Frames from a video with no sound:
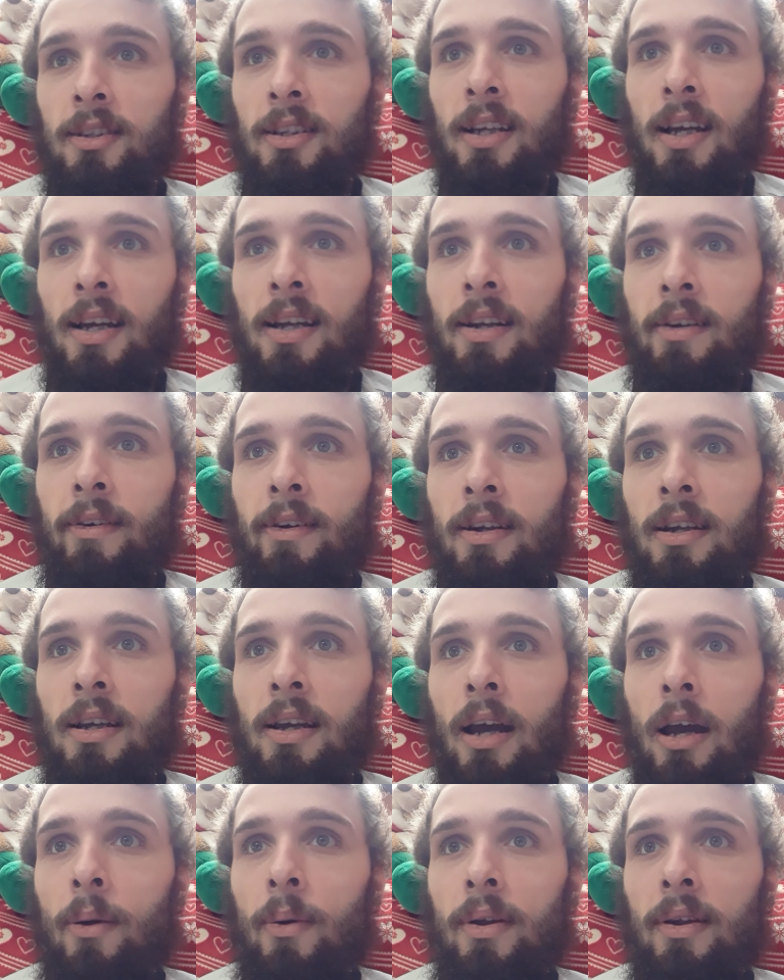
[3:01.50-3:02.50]
going to
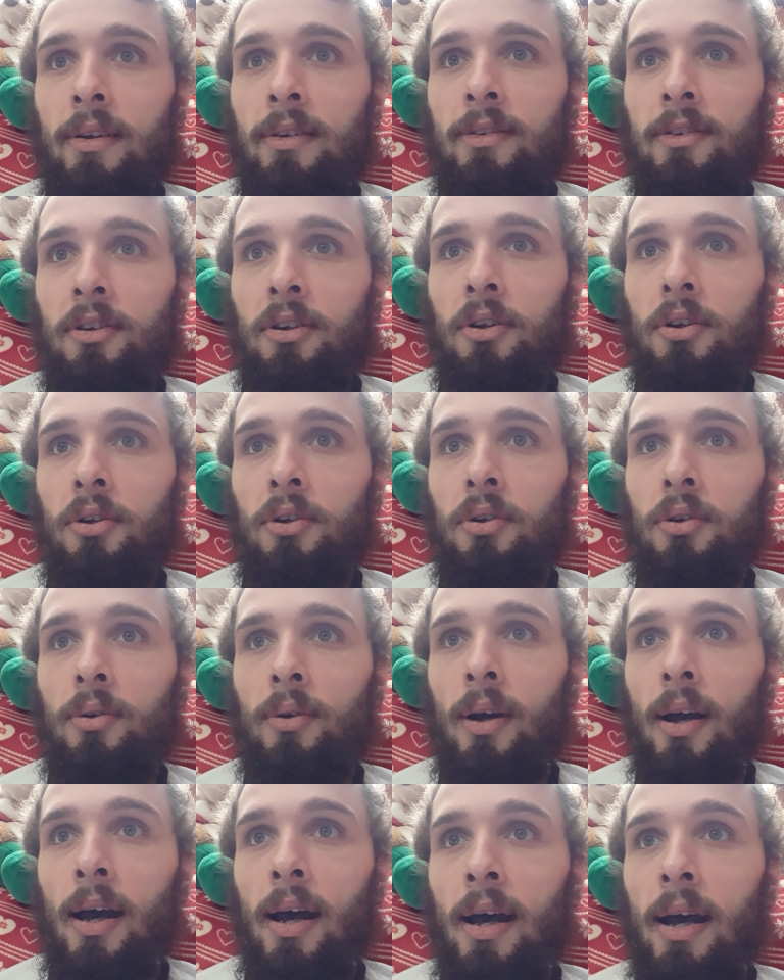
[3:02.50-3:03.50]
go
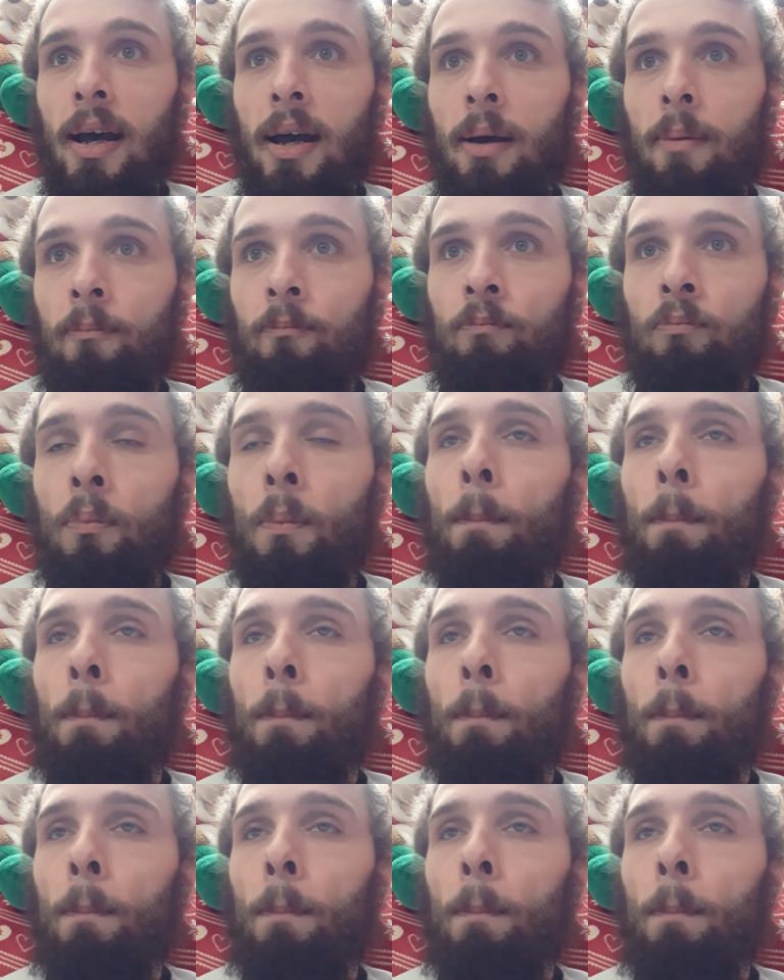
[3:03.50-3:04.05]
into um,